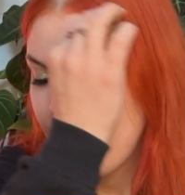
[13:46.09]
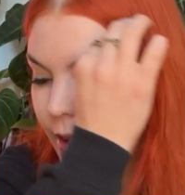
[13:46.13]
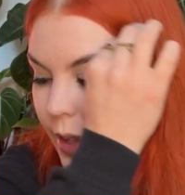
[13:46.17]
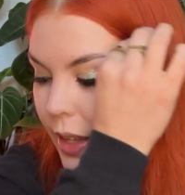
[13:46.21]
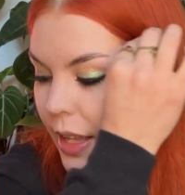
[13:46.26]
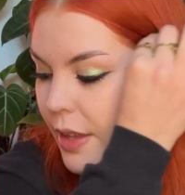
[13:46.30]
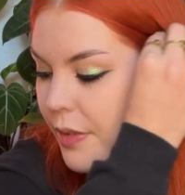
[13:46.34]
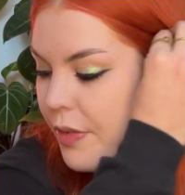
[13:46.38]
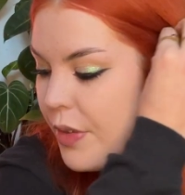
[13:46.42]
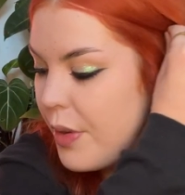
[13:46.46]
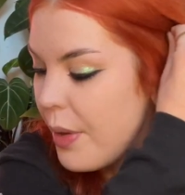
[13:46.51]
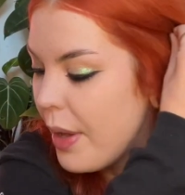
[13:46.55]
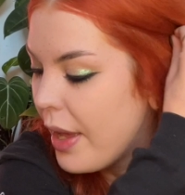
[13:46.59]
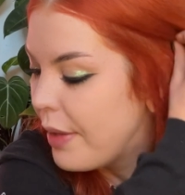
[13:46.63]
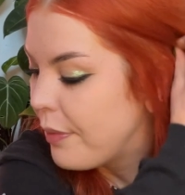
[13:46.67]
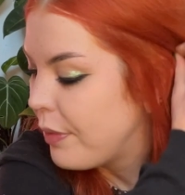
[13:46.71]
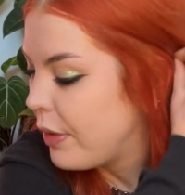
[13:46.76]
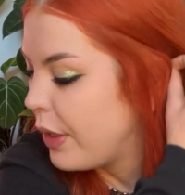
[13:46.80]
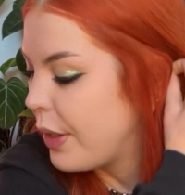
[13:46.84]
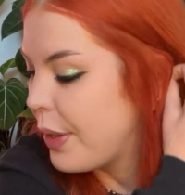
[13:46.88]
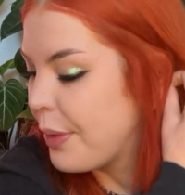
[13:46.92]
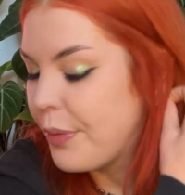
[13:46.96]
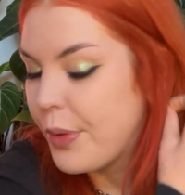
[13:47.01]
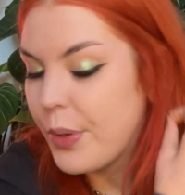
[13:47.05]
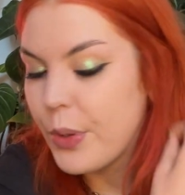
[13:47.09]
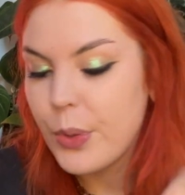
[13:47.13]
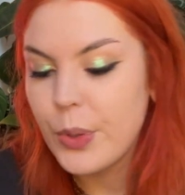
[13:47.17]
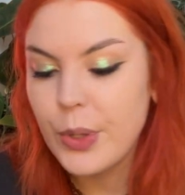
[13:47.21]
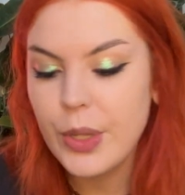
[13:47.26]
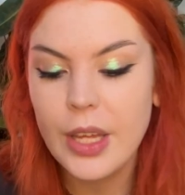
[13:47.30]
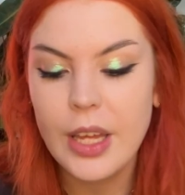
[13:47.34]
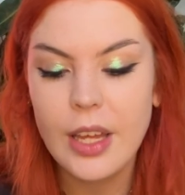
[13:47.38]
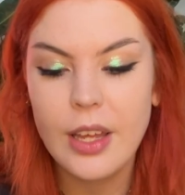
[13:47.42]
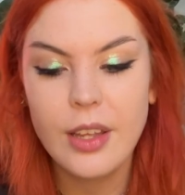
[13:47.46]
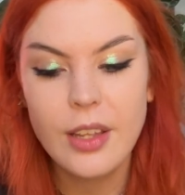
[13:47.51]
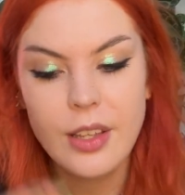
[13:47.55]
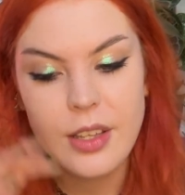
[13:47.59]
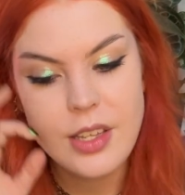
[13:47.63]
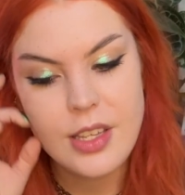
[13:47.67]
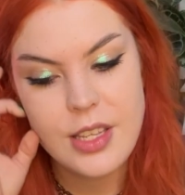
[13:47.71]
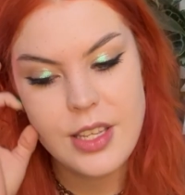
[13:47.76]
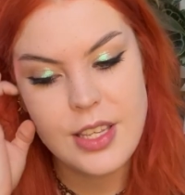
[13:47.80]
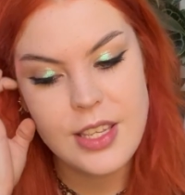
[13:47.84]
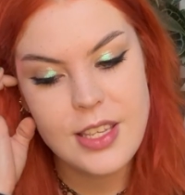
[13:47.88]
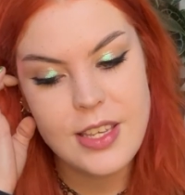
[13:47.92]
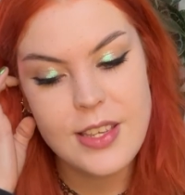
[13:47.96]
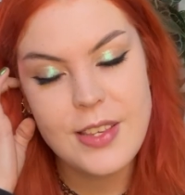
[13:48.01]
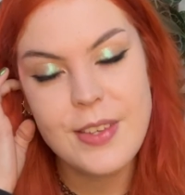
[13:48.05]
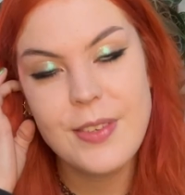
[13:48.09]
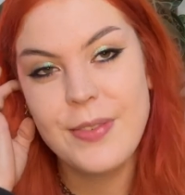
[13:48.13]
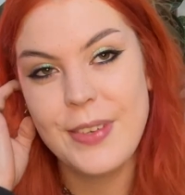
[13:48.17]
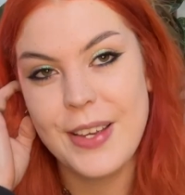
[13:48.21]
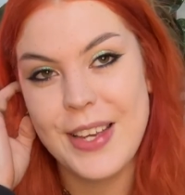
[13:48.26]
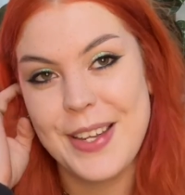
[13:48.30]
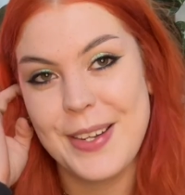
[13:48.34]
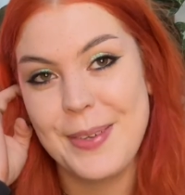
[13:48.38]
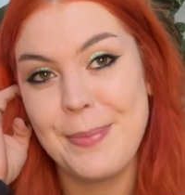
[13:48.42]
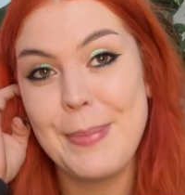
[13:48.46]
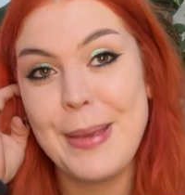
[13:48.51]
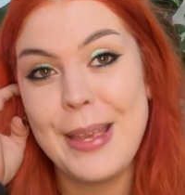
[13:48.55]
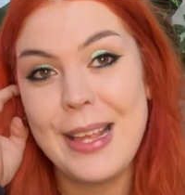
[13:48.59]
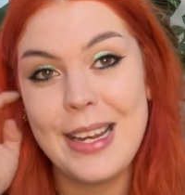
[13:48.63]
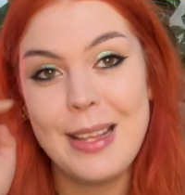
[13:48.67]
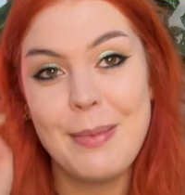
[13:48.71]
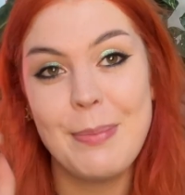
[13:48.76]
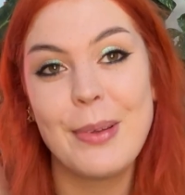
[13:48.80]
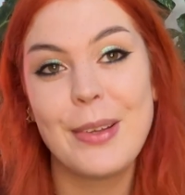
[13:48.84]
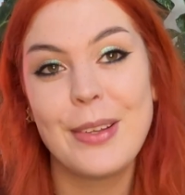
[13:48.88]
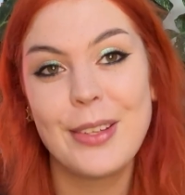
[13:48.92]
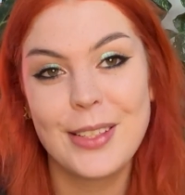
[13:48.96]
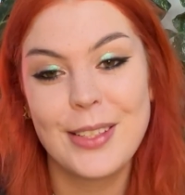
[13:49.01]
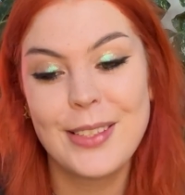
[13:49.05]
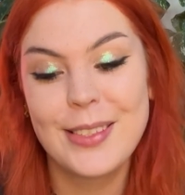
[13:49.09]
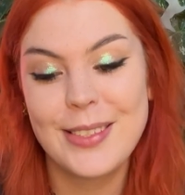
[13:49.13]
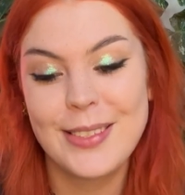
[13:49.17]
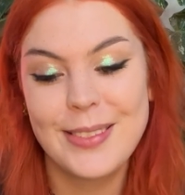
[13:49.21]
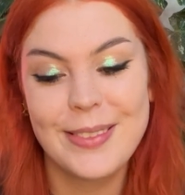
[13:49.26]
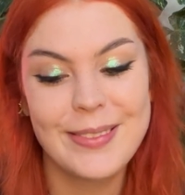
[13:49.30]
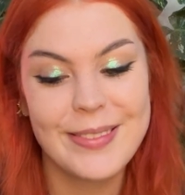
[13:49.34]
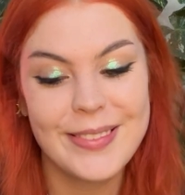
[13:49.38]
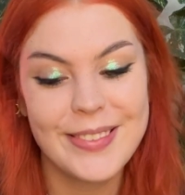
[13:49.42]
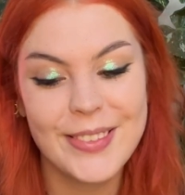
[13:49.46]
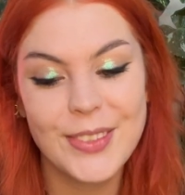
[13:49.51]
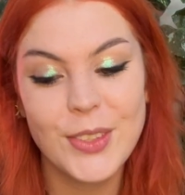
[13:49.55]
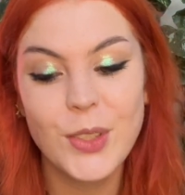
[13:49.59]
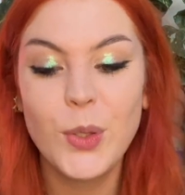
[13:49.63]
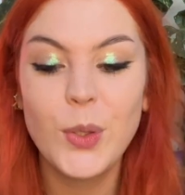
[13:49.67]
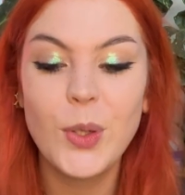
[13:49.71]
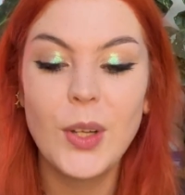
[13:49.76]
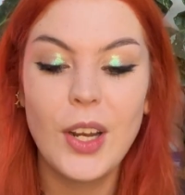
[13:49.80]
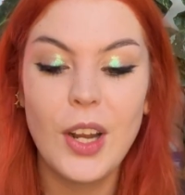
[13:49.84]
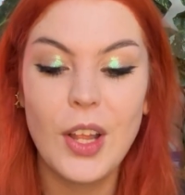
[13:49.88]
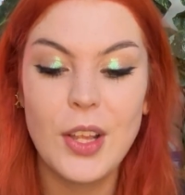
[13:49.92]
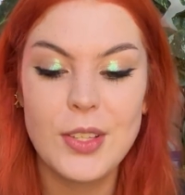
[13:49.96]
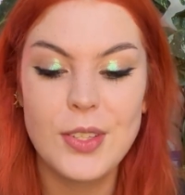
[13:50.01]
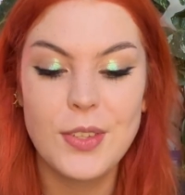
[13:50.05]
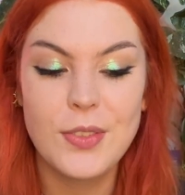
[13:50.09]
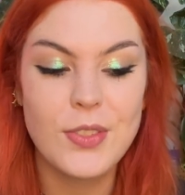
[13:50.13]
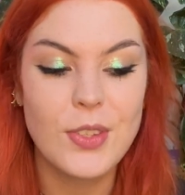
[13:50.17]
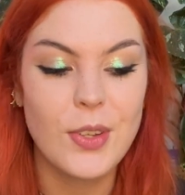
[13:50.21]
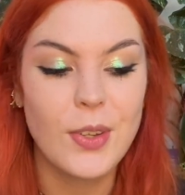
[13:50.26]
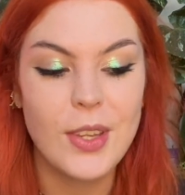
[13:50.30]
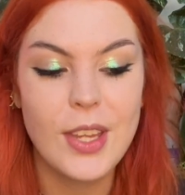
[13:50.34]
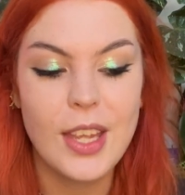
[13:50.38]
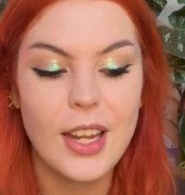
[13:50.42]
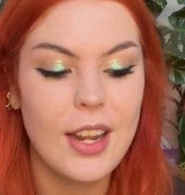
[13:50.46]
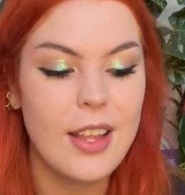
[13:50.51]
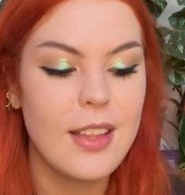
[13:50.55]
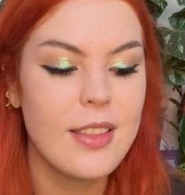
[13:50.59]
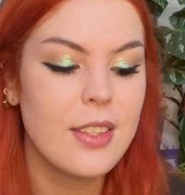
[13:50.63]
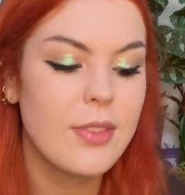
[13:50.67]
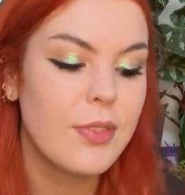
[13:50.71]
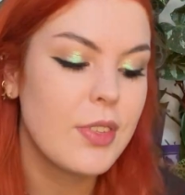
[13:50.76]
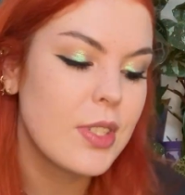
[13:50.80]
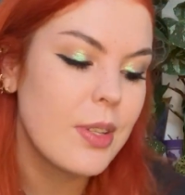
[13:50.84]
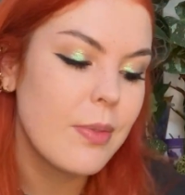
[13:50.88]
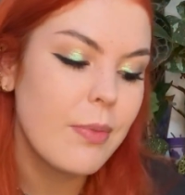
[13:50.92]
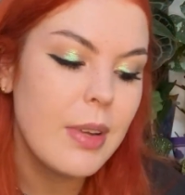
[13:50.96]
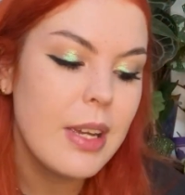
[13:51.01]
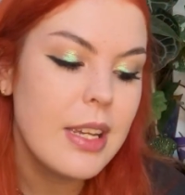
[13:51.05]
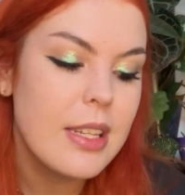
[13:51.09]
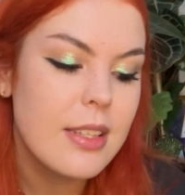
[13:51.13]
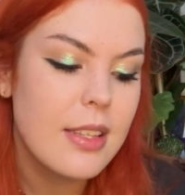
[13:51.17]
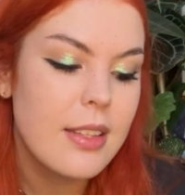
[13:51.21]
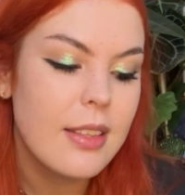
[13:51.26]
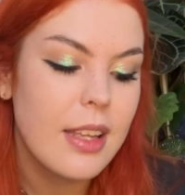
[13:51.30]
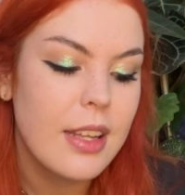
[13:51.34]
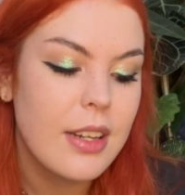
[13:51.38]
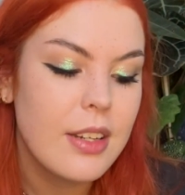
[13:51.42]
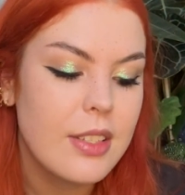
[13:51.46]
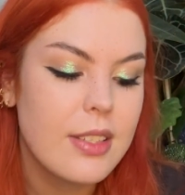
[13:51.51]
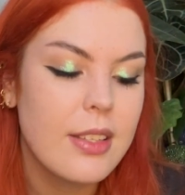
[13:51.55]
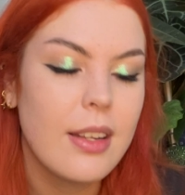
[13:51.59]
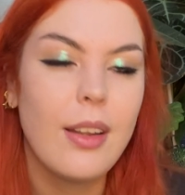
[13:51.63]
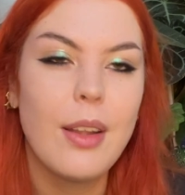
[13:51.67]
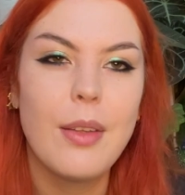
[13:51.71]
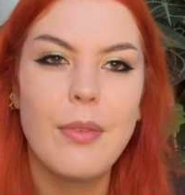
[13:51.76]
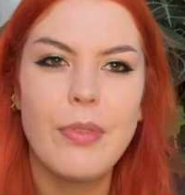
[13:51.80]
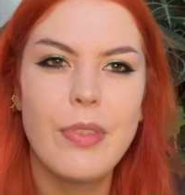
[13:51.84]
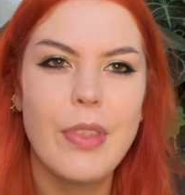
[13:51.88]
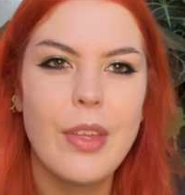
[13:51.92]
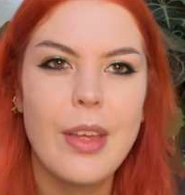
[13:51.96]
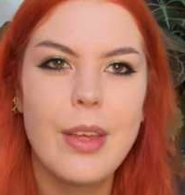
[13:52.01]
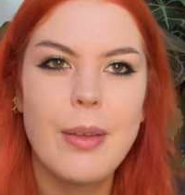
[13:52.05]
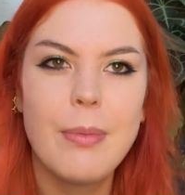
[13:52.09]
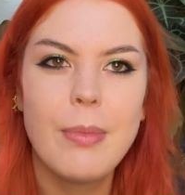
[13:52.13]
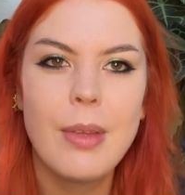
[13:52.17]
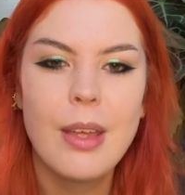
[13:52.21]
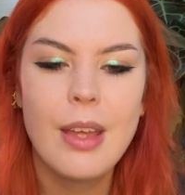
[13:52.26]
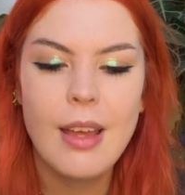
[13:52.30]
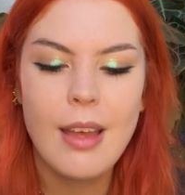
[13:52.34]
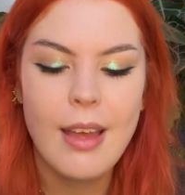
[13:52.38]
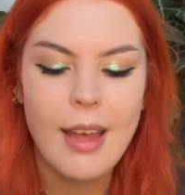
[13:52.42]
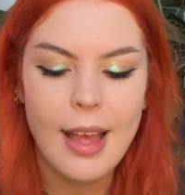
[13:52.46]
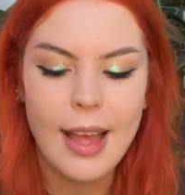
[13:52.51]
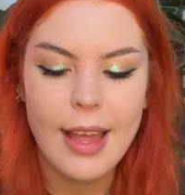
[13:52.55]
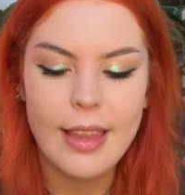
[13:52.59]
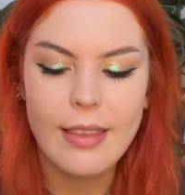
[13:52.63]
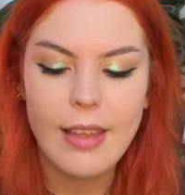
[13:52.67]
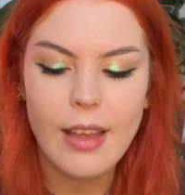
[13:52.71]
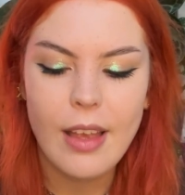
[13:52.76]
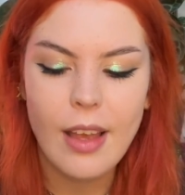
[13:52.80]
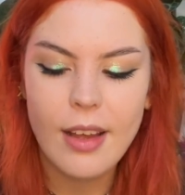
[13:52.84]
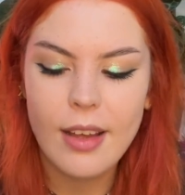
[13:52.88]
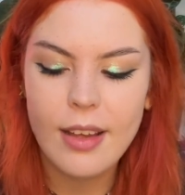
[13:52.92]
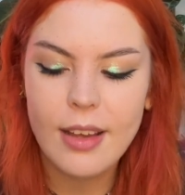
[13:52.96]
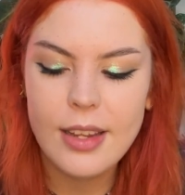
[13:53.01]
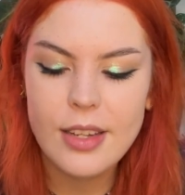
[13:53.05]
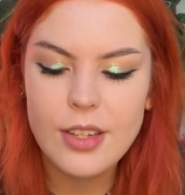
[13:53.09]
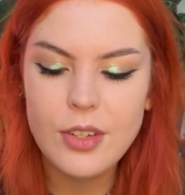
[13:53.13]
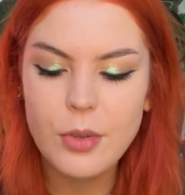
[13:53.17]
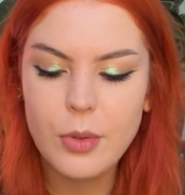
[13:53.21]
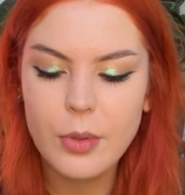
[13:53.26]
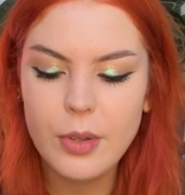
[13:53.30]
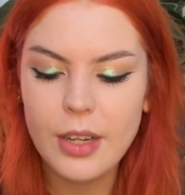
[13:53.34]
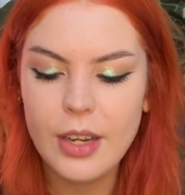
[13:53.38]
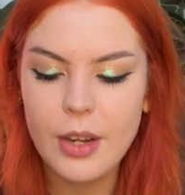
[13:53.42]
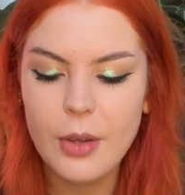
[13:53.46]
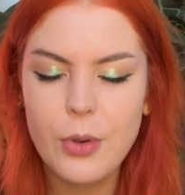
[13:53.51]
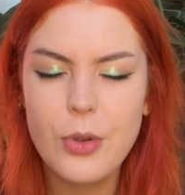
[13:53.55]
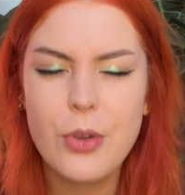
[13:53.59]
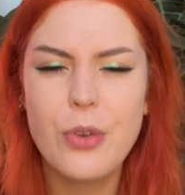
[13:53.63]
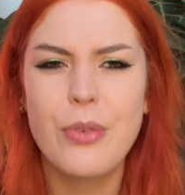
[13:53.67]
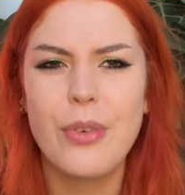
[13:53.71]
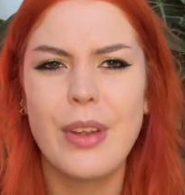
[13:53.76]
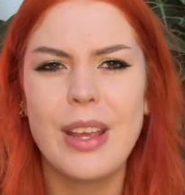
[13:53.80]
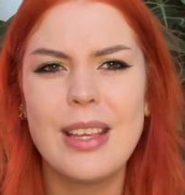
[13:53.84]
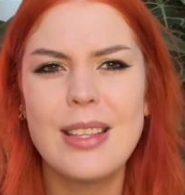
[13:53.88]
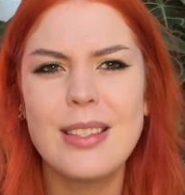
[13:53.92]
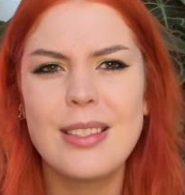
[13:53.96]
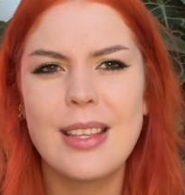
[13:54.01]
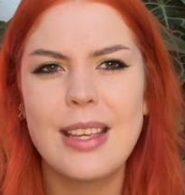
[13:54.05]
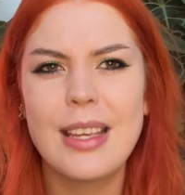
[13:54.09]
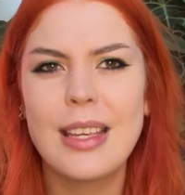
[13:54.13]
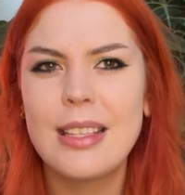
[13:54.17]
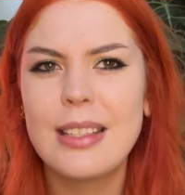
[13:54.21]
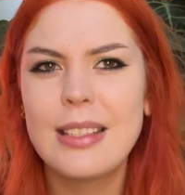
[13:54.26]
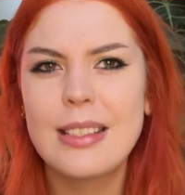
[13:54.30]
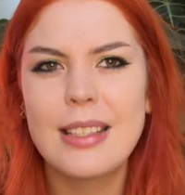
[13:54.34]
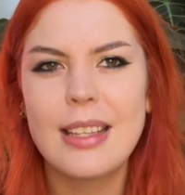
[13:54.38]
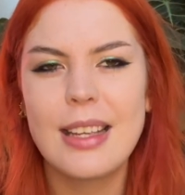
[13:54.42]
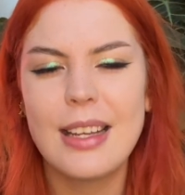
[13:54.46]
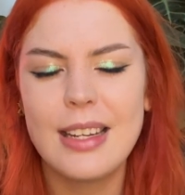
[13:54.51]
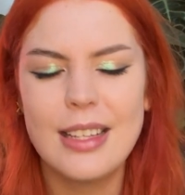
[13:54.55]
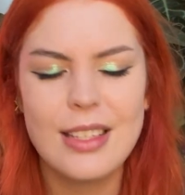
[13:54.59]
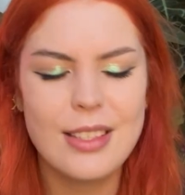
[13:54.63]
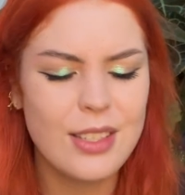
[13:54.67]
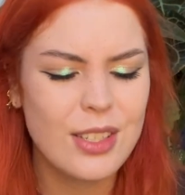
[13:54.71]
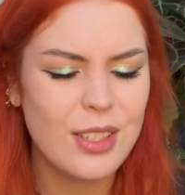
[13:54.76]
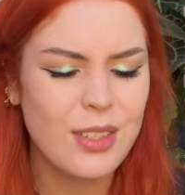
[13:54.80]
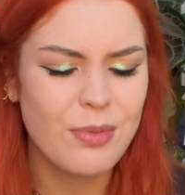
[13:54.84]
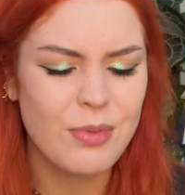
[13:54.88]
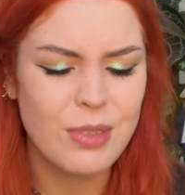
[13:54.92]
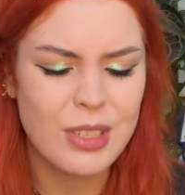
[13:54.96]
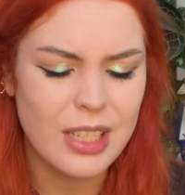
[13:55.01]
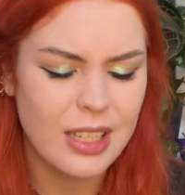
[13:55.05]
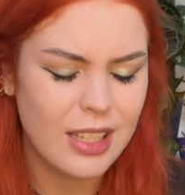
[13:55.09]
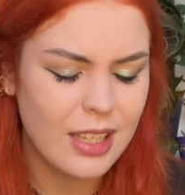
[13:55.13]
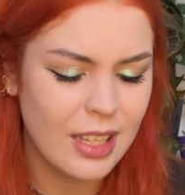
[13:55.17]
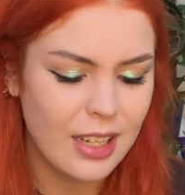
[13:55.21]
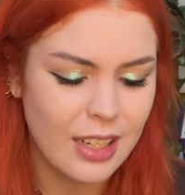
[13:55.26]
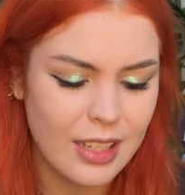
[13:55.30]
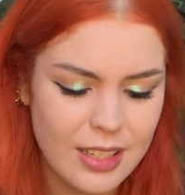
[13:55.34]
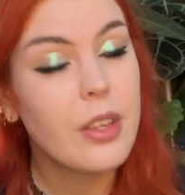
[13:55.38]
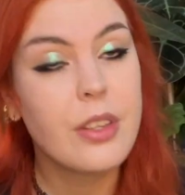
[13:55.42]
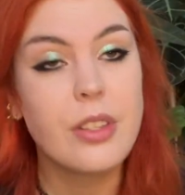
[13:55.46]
If you have a lot of Hoya, you've had mealybugs or lots of succulents. For some reason, they just love them and they hide in all the little creases and it's just ridiculous.